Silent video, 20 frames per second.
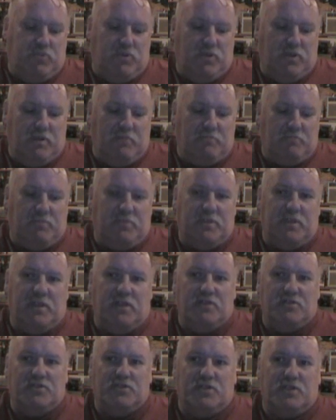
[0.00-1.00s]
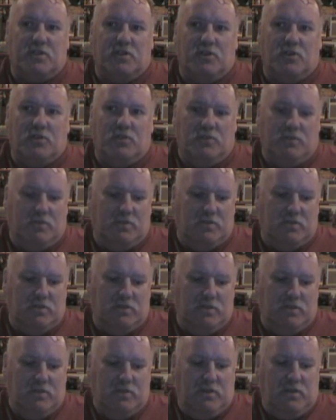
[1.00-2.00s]
put up years ago
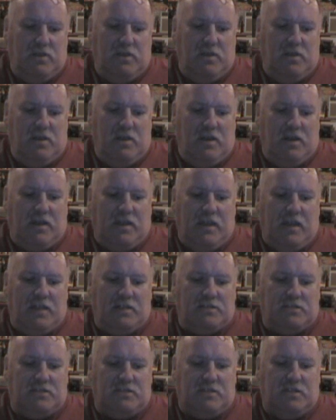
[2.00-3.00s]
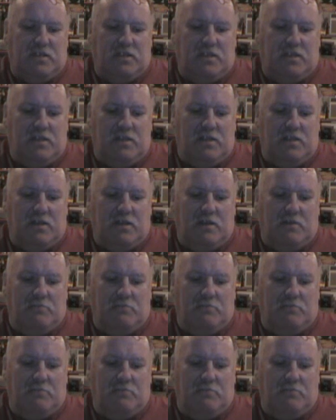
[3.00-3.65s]
against the